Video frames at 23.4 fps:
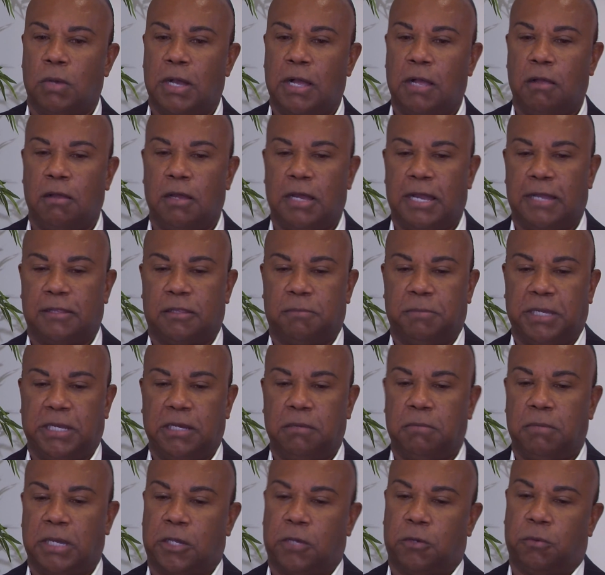Well, at the beginning
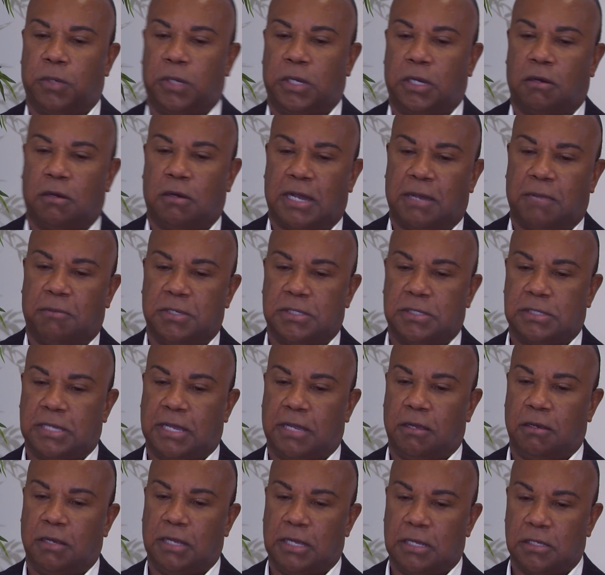of my career, I would
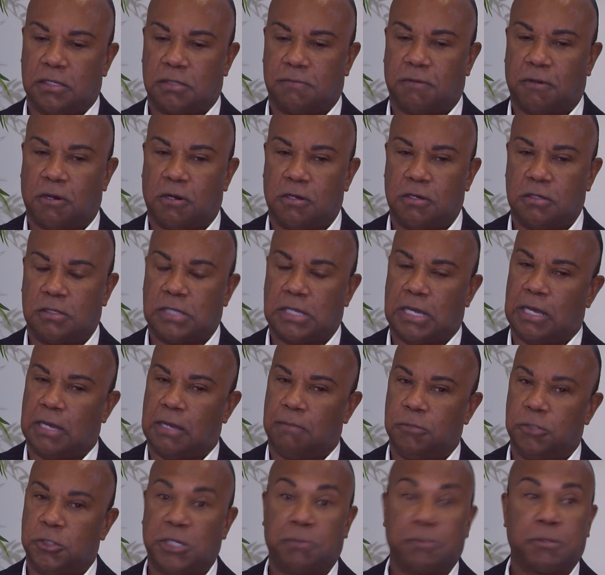say as far as
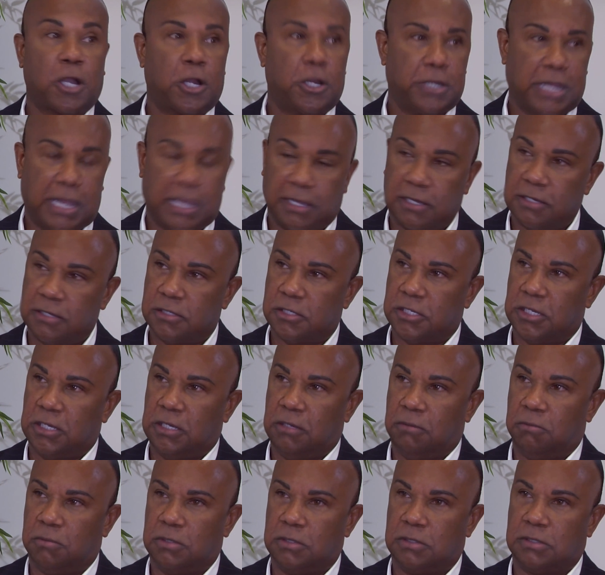Jim Carnegas,
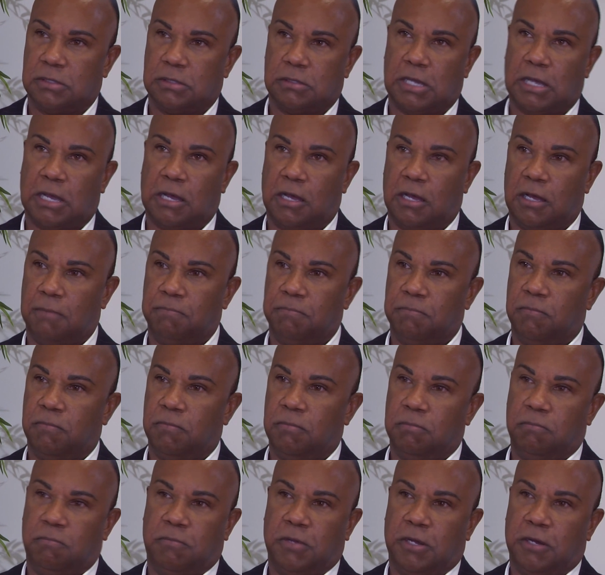he was
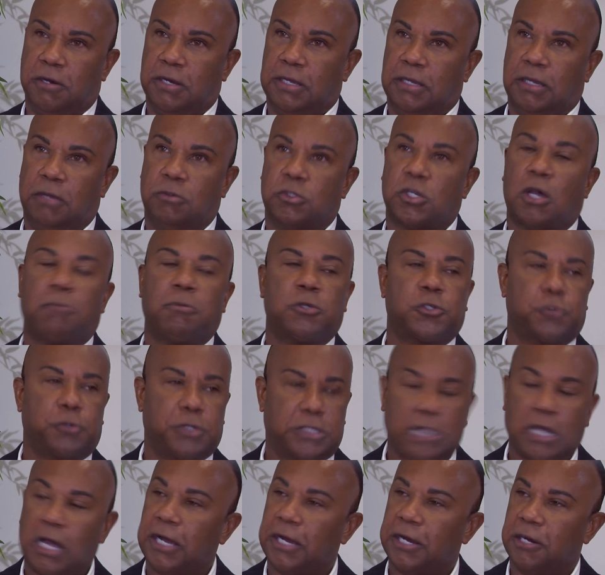he was almost
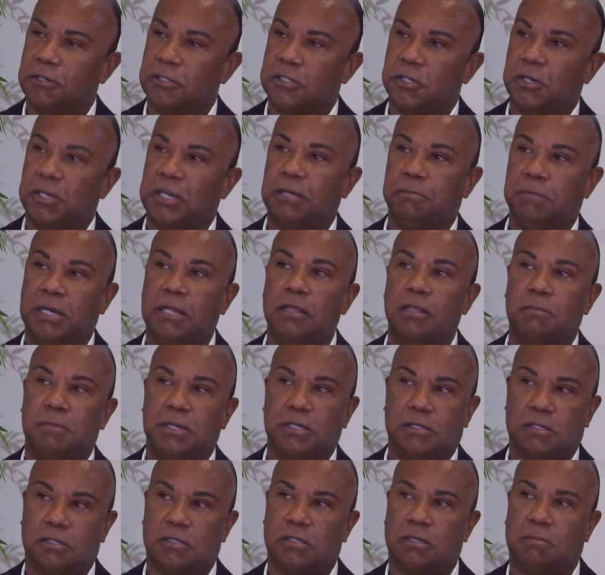retired, so he'd been in the
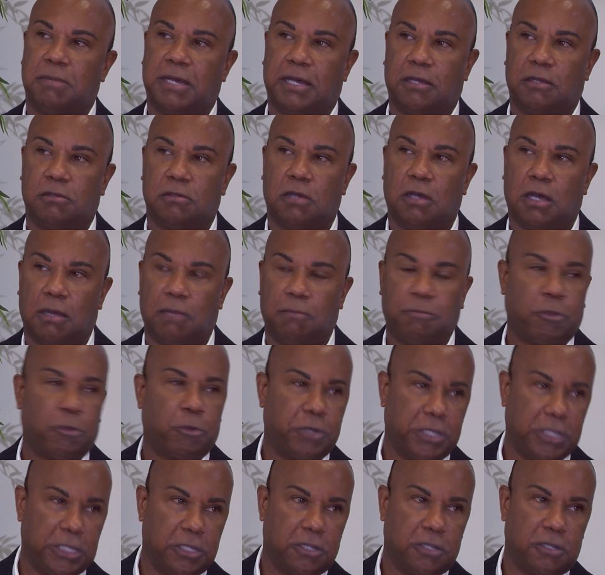business about
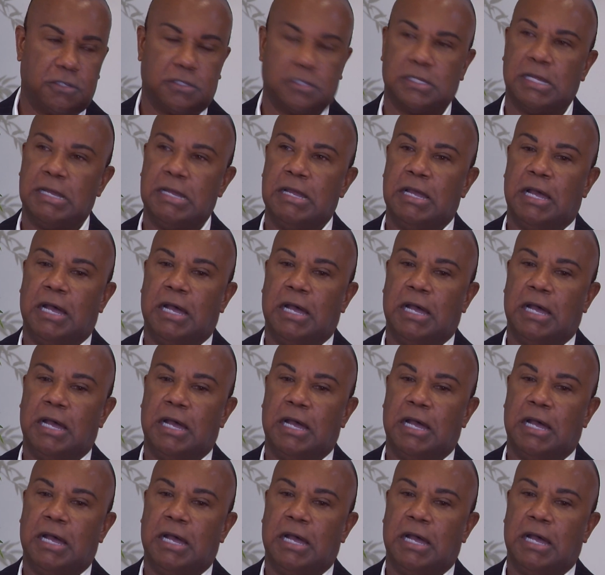30 years.